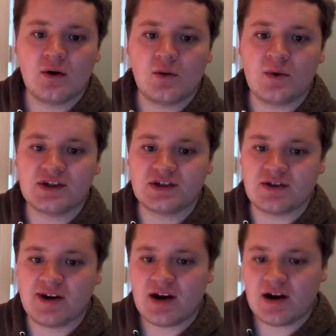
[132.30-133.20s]
Once you're
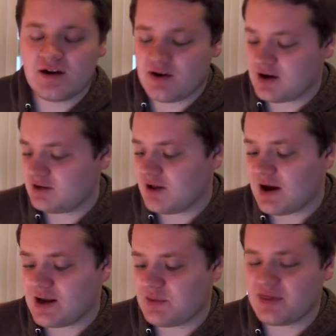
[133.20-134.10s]
there, you're going to
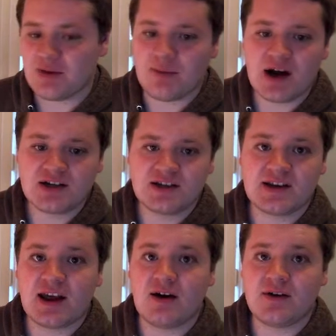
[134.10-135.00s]
log in with the Modus
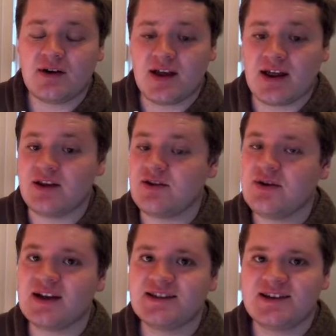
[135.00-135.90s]
account, and you
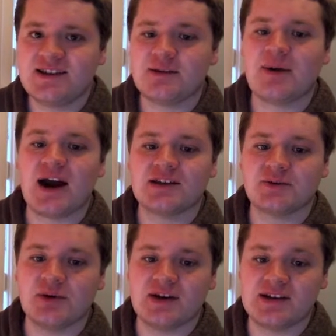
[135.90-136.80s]
guessed it, the
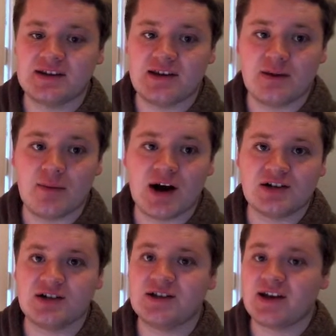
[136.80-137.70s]
password is in the
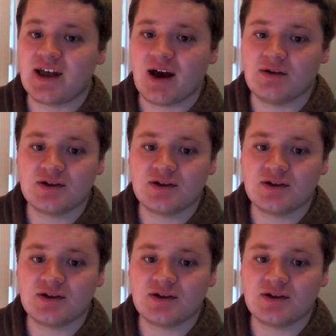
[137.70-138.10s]
Modus account